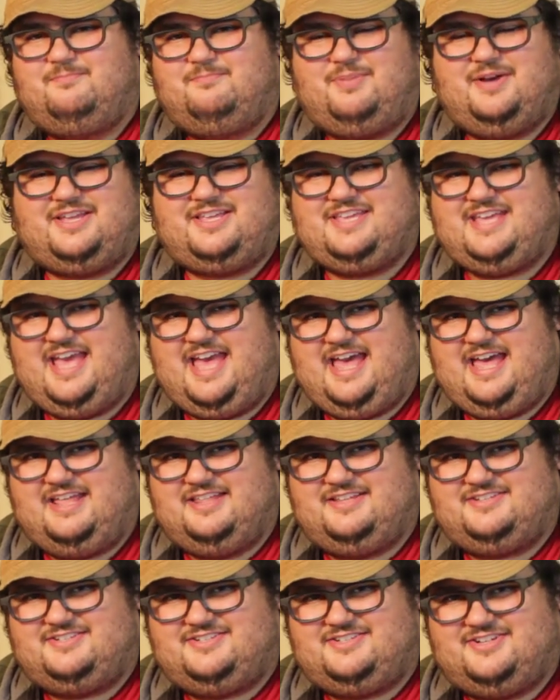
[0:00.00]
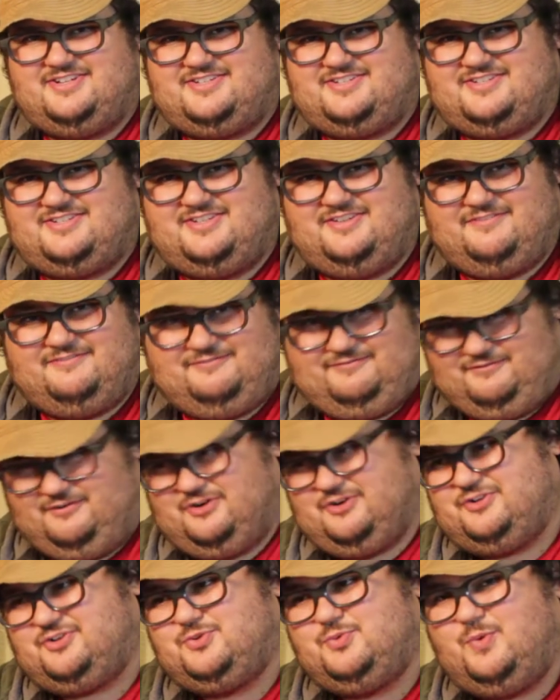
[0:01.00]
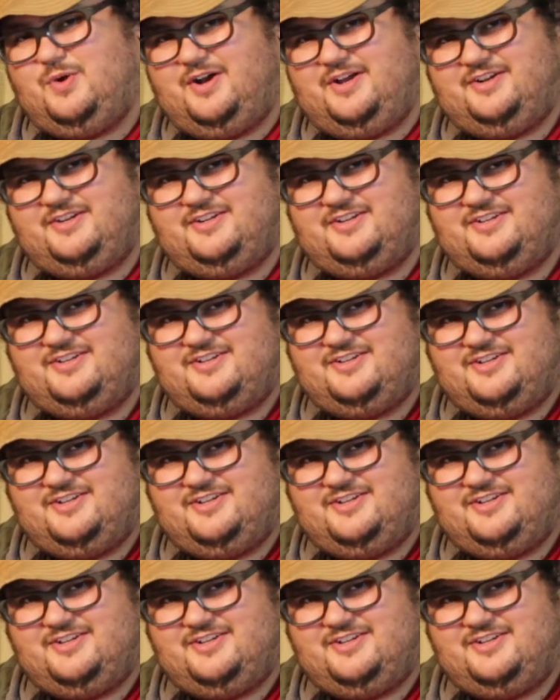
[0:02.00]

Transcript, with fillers: but yeah, it's just the first one